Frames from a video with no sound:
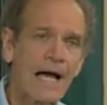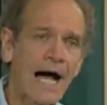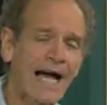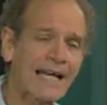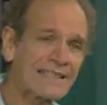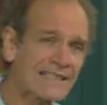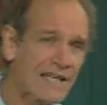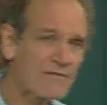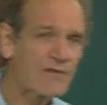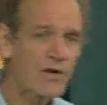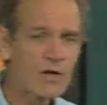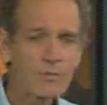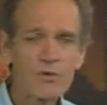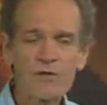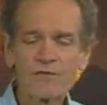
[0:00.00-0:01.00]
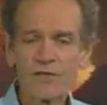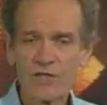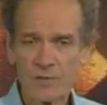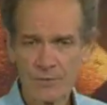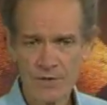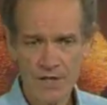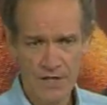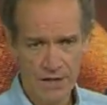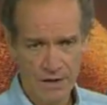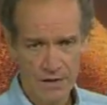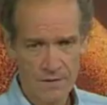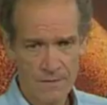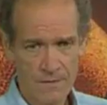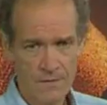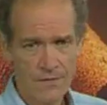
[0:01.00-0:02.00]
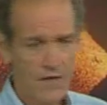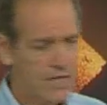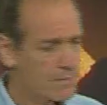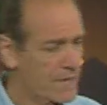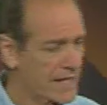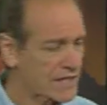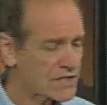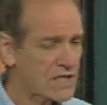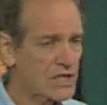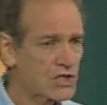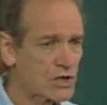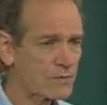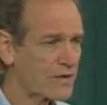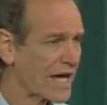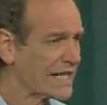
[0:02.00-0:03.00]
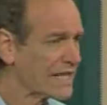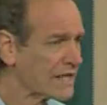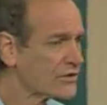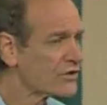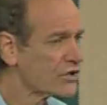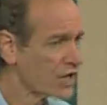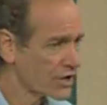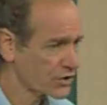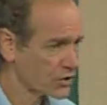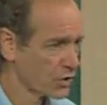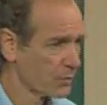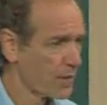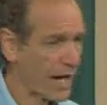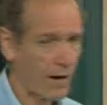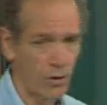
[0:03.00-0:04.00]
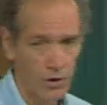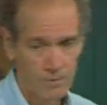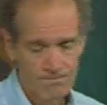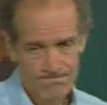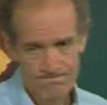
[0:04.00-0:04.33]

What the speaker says: I said very briefly in the beginning that he makes Egypt an international power.